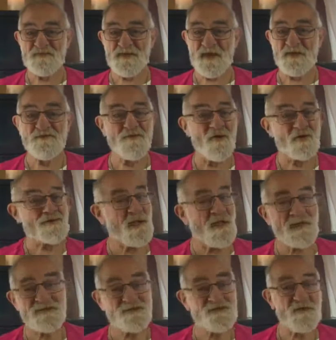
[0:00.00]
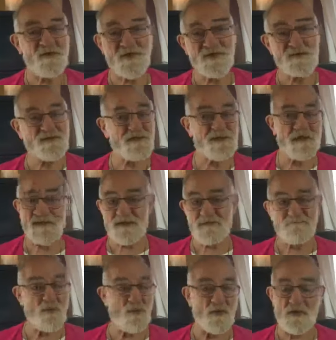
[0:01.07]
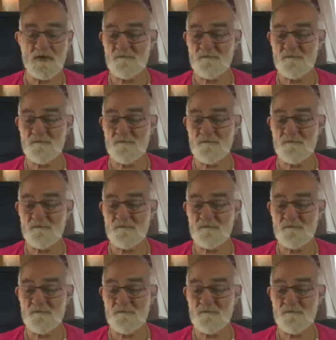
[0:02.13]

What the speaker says: and not take sides anymore.